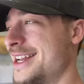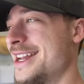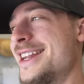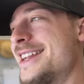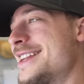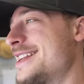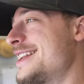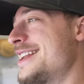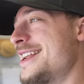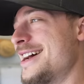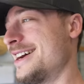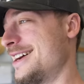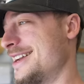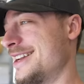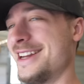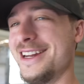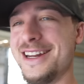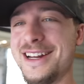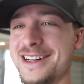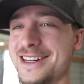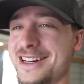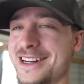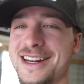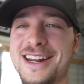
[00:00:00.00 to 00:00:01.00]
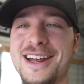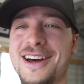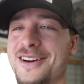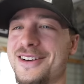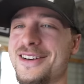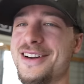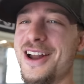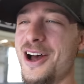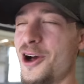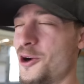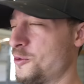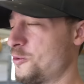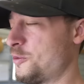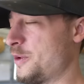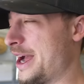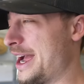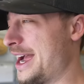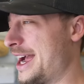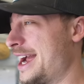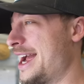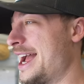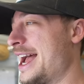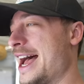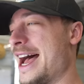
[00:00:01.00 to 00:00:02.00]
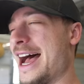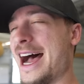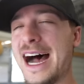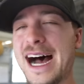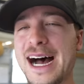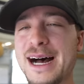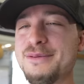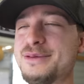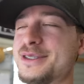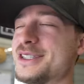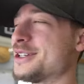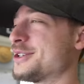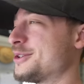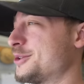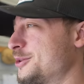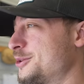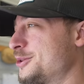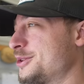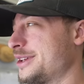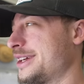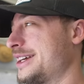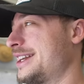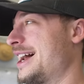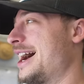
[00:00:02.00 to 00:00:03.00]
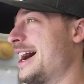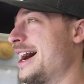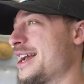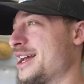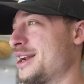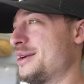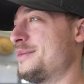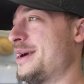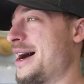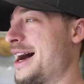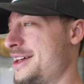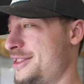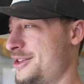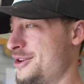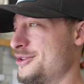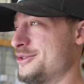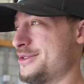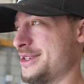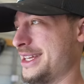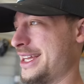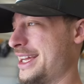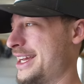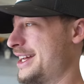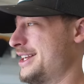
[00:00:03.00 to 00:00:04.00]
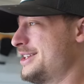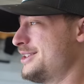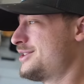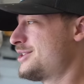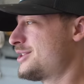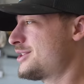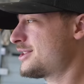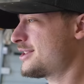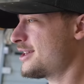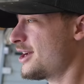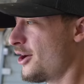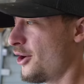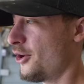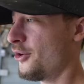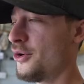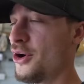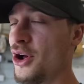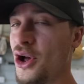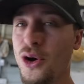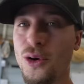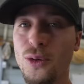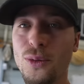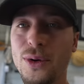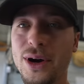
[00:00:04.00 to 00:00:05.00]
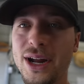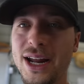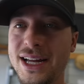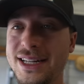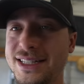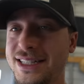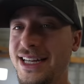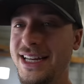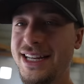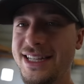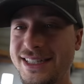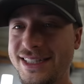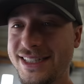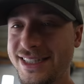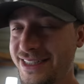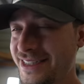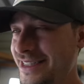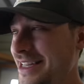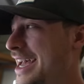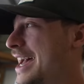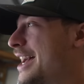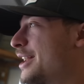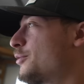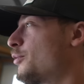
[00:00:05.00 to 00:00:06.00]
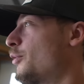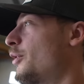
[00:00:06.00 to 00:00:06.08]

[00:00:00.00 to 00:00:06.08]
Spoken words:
No way. Absolutely not gonna buy those again. So what I did instead